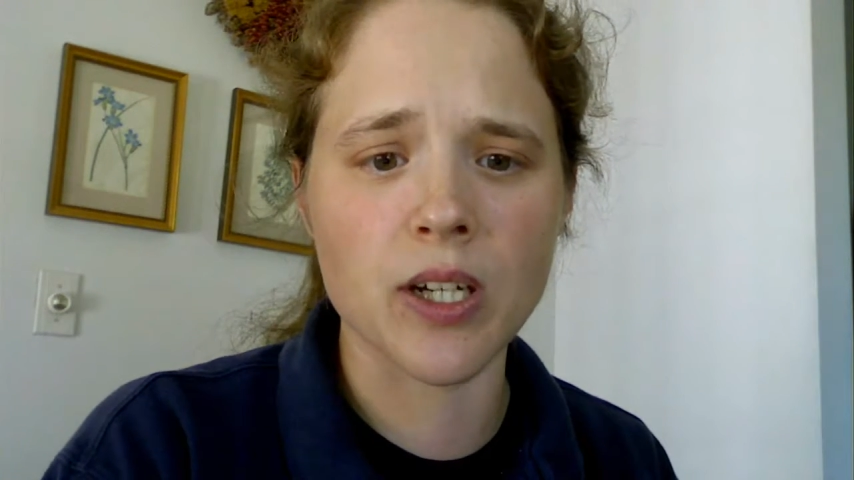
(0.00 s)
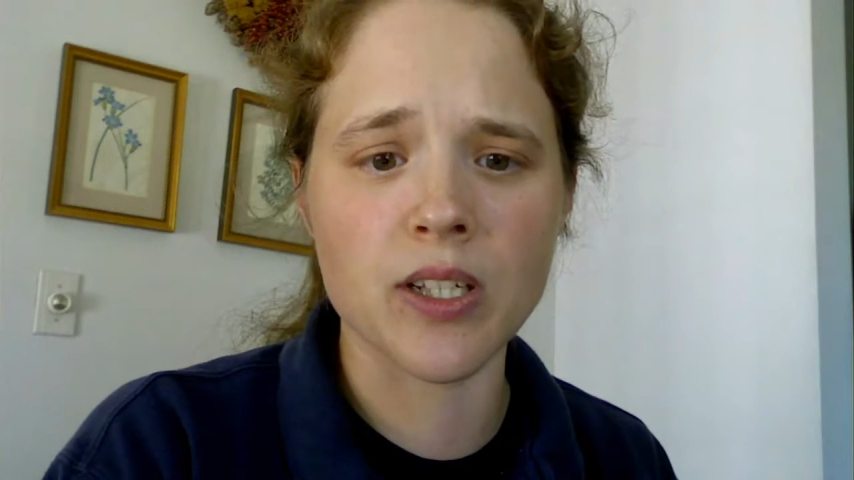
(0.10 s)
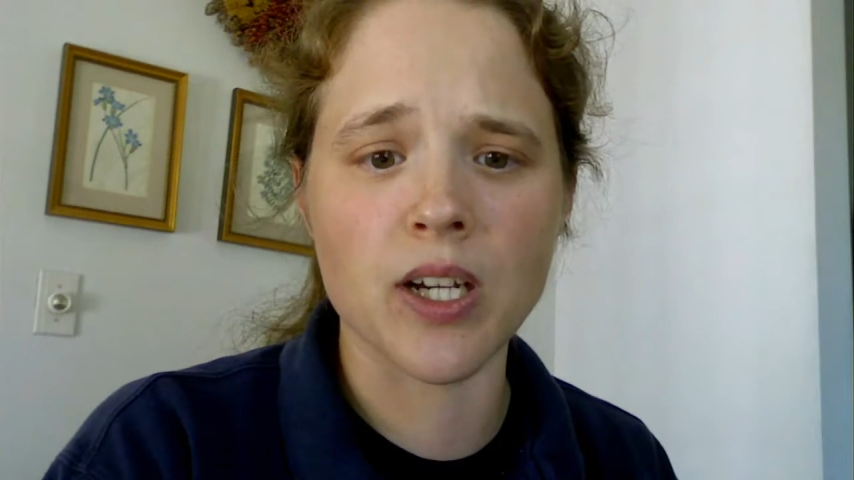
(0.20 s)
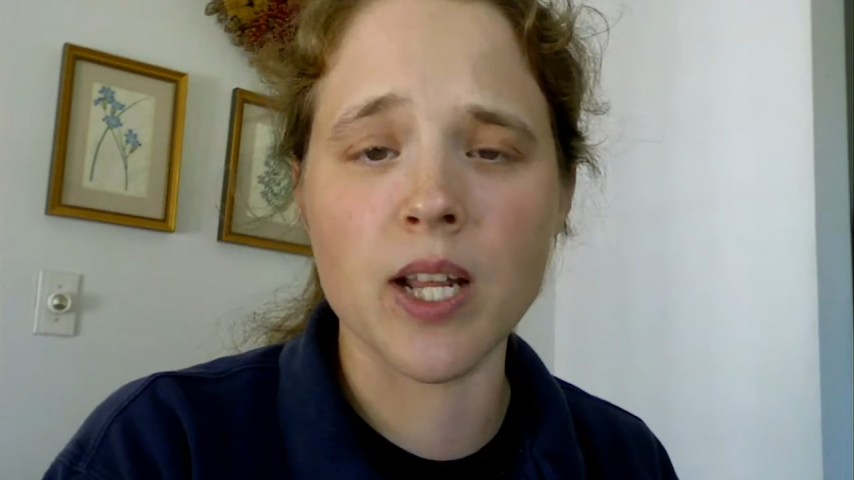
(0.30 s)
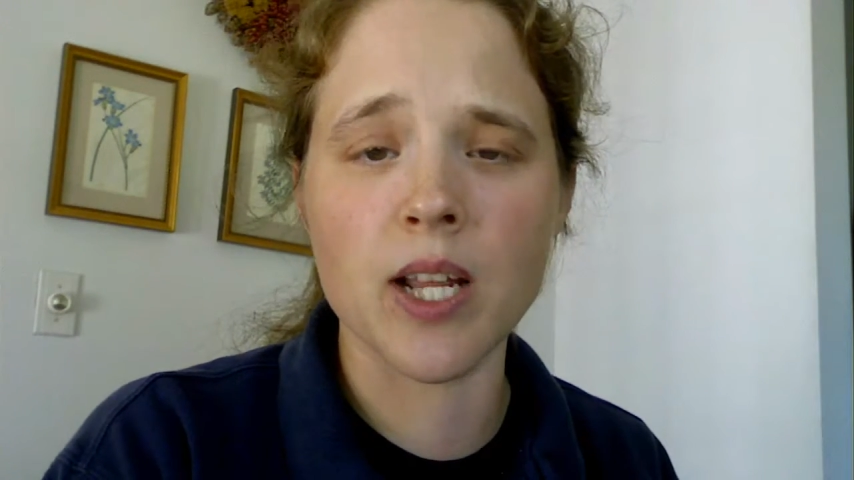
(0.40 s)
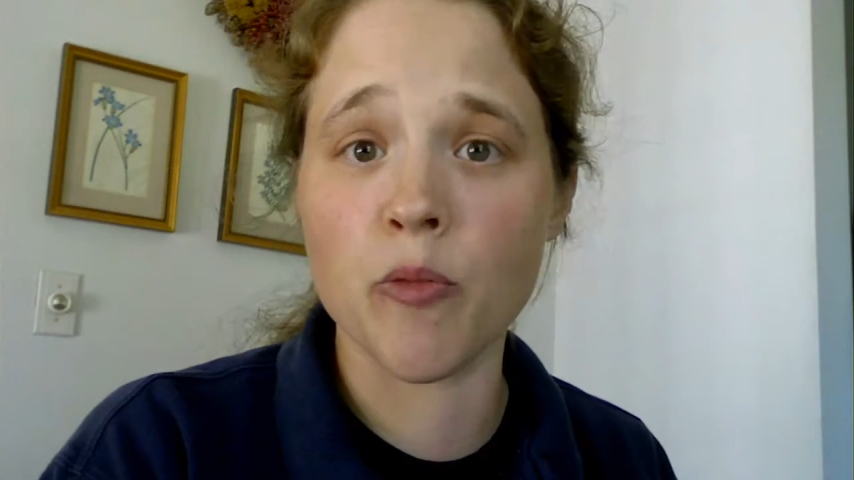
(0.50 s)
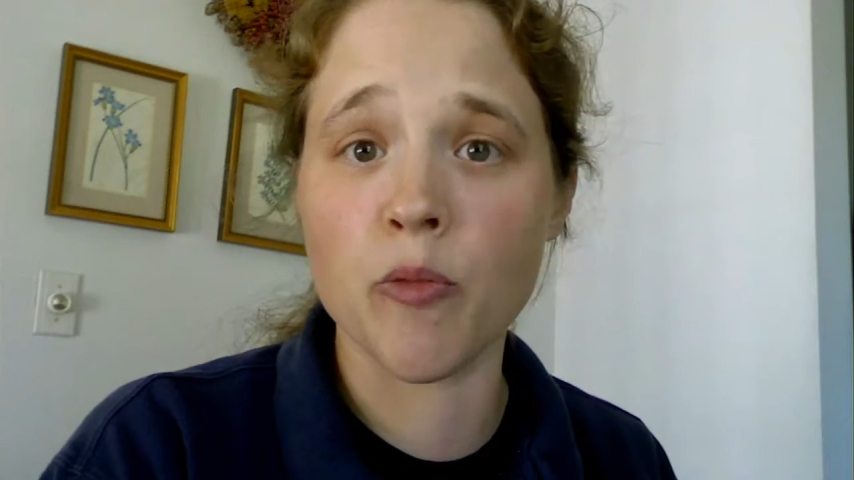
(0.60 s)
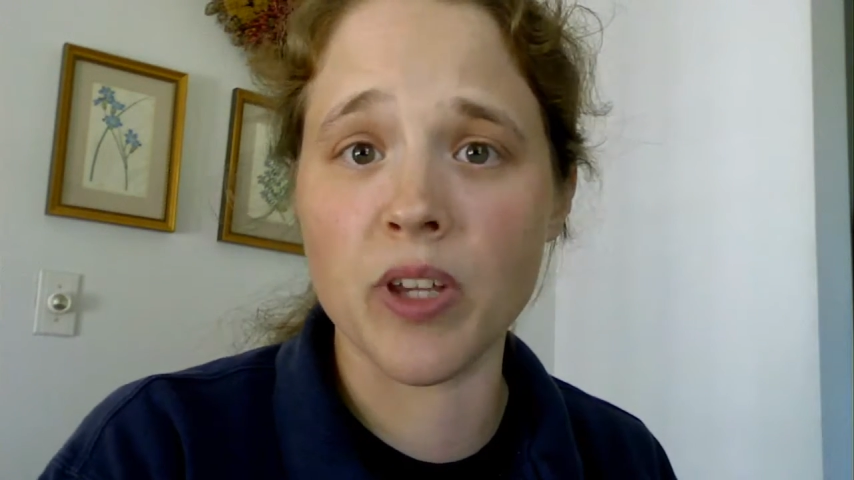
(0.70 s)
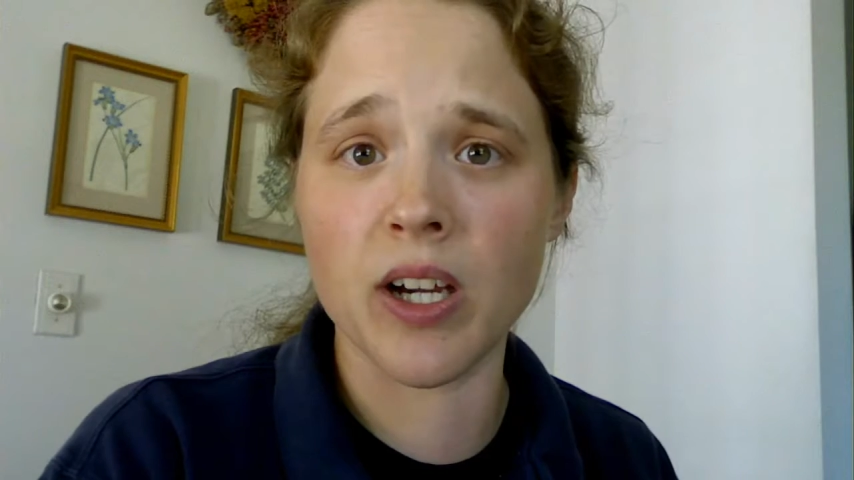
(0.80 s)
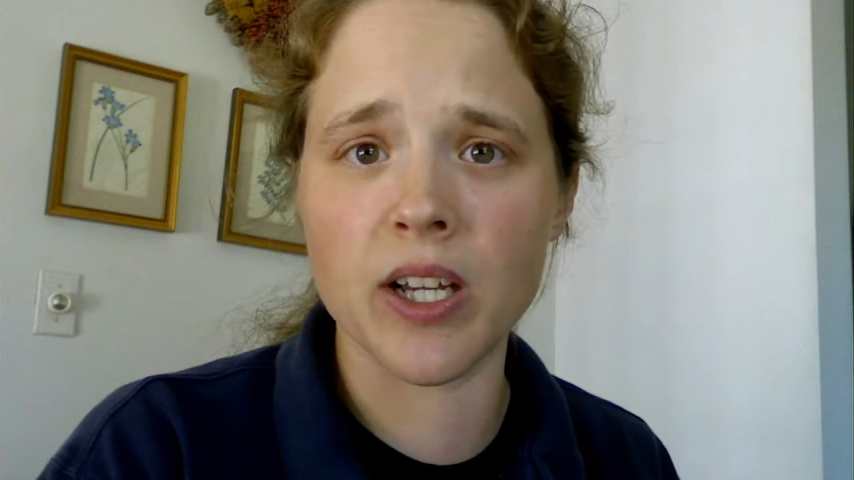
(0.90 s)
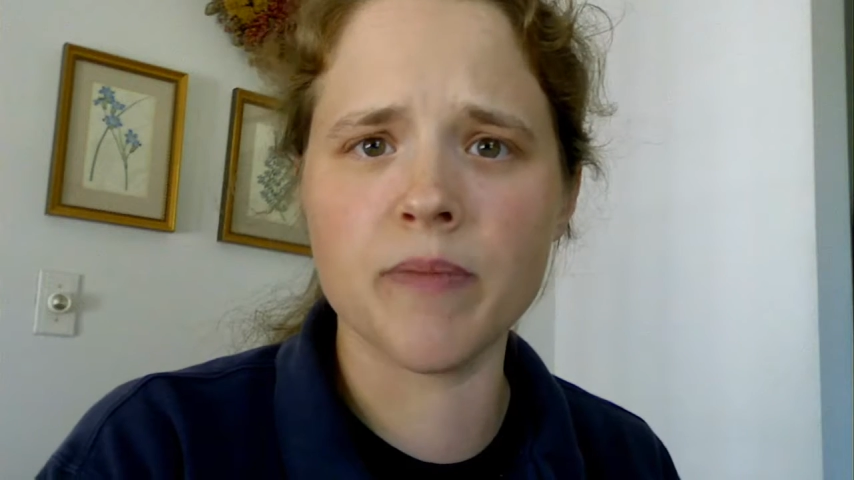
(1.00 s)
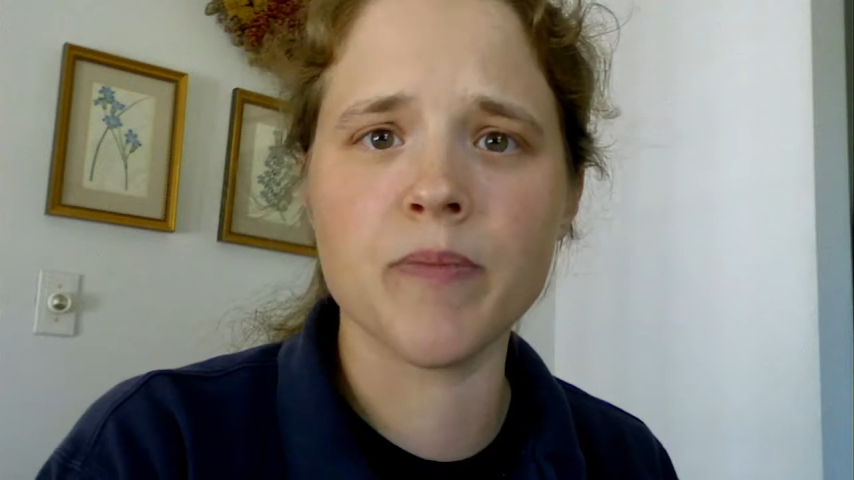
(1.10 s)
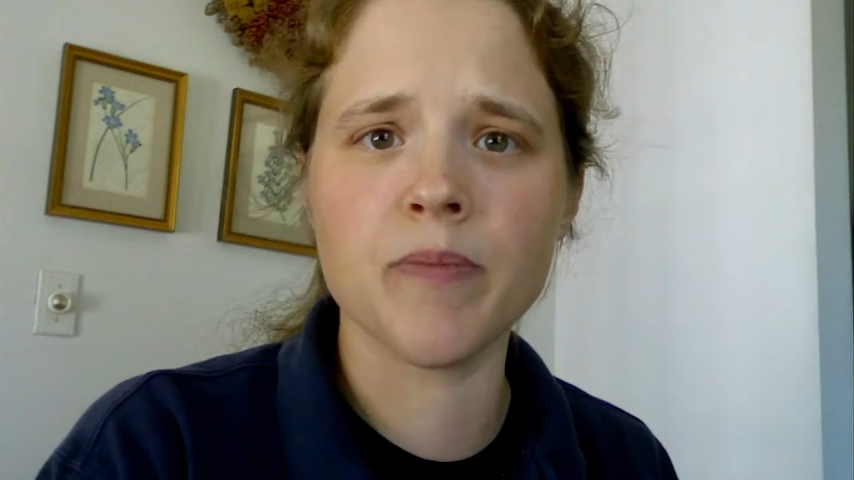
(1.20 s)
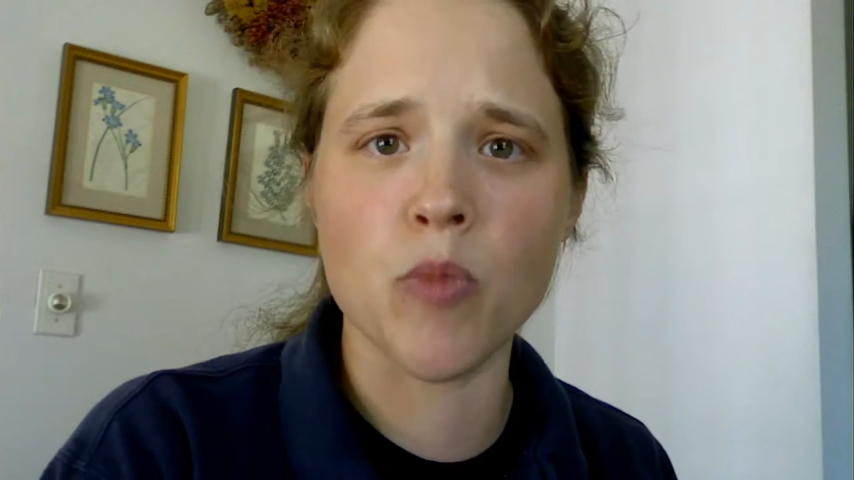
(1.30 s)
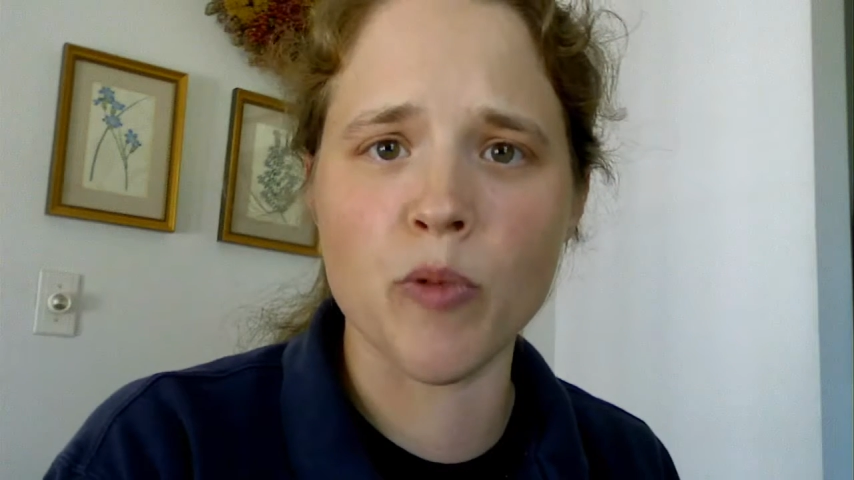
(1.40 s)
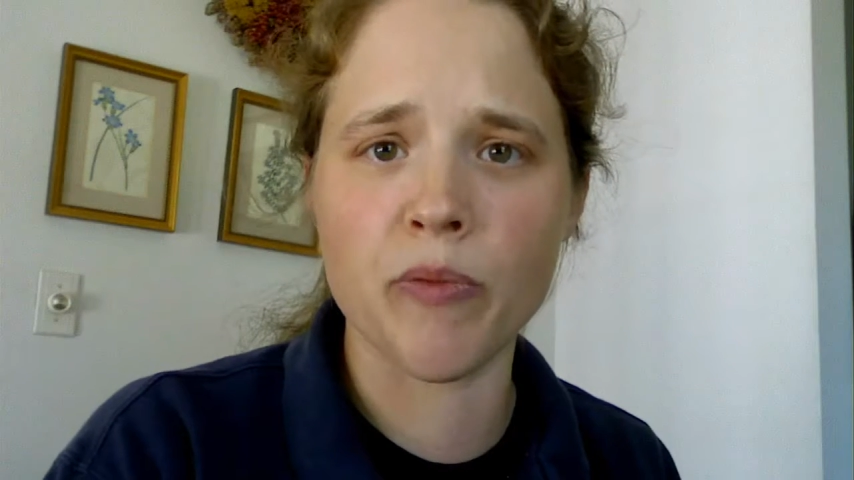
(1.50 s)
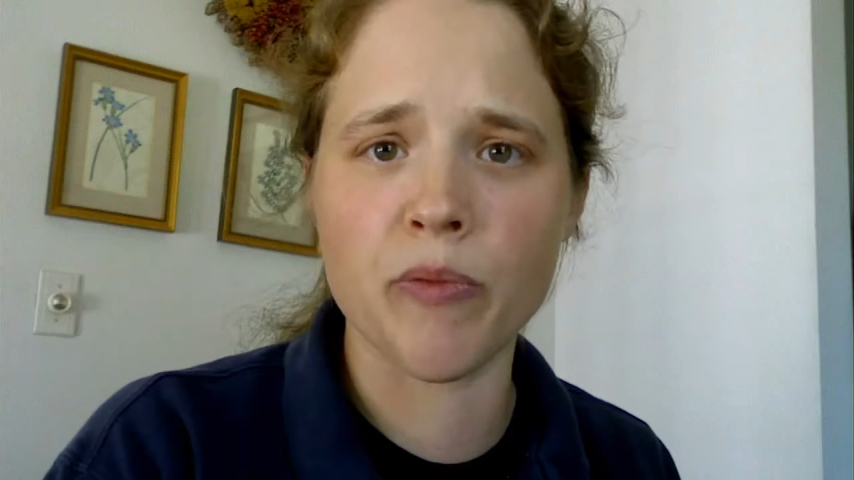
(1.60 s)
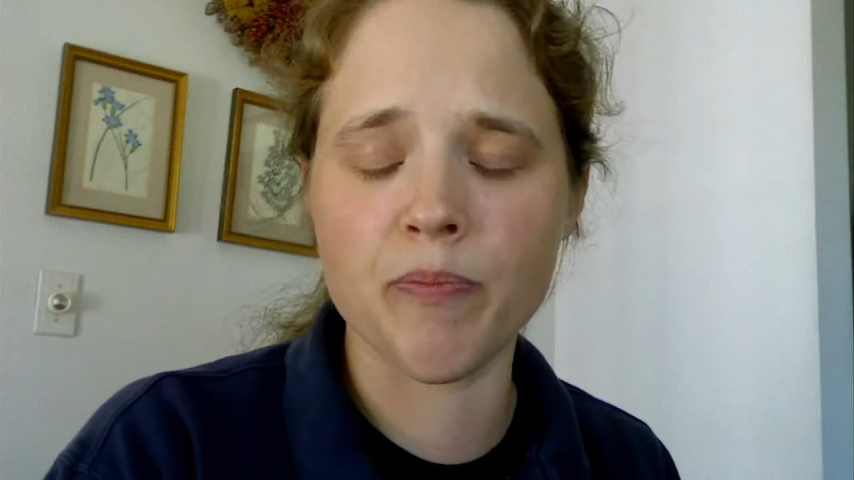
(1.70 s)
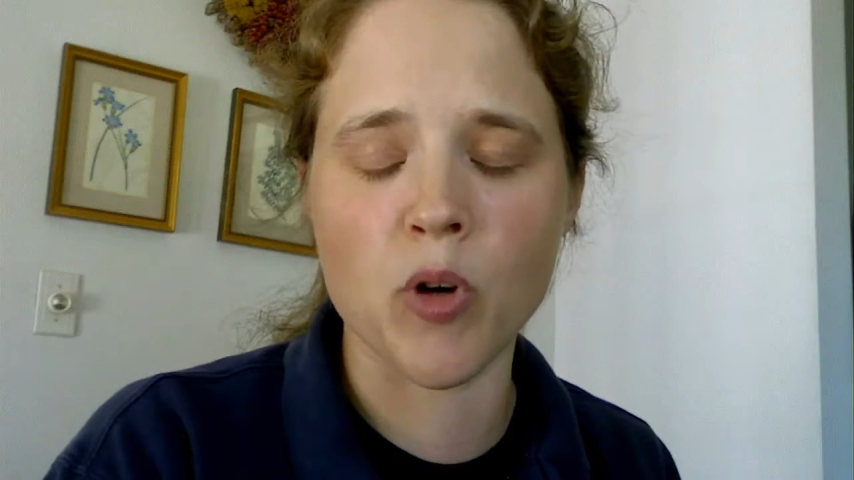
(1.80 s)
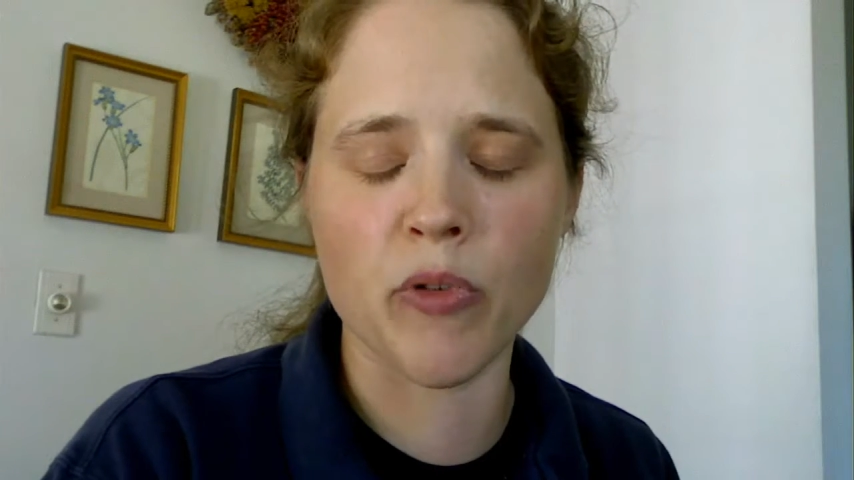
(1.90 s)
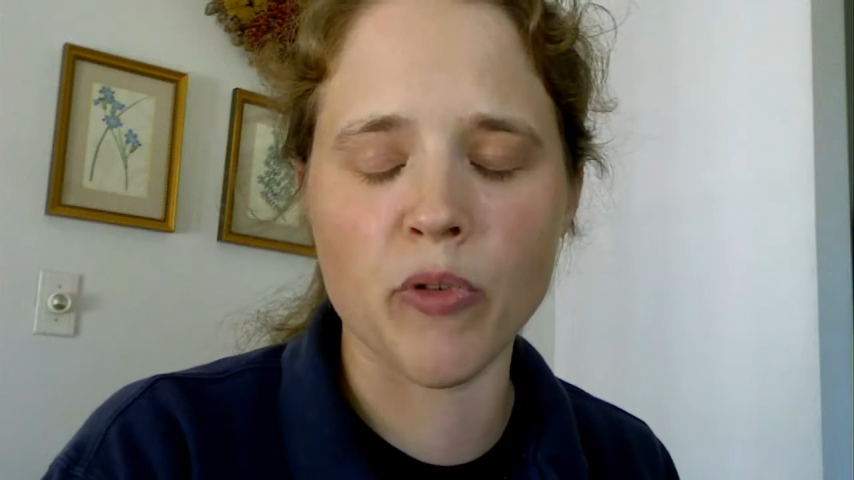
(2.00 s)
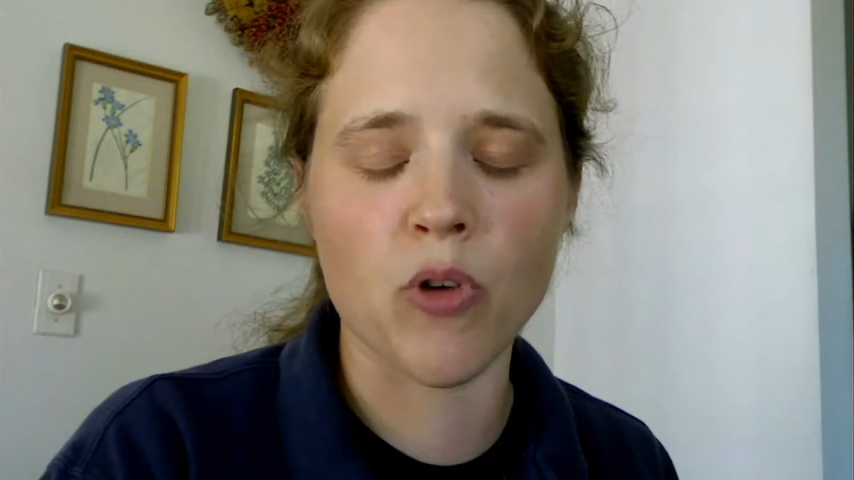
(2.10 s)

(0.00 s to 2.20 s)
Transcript: .mobi